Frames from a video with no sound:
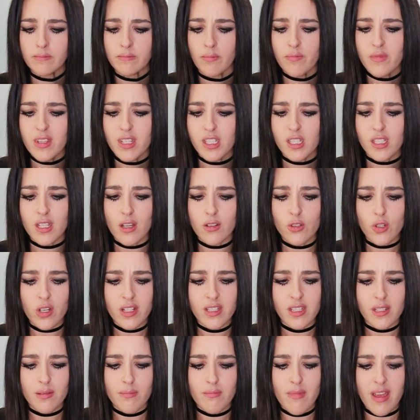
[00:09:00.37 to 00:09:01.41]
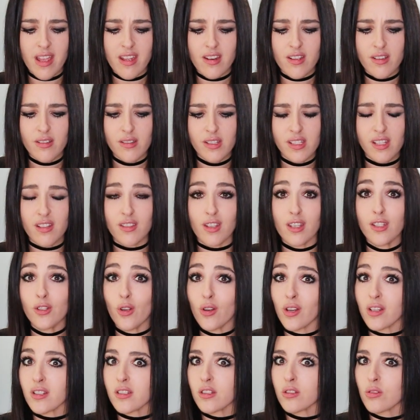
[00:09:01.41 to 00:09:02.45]
And the sun-dried tomatoes, these
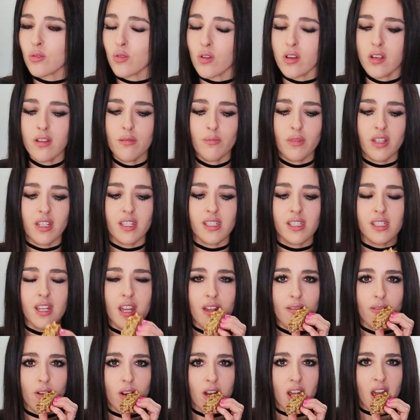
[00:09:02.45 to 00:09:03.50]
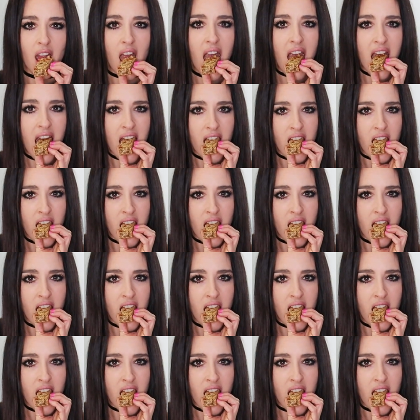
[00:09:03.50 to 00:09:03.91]
are extremely savory.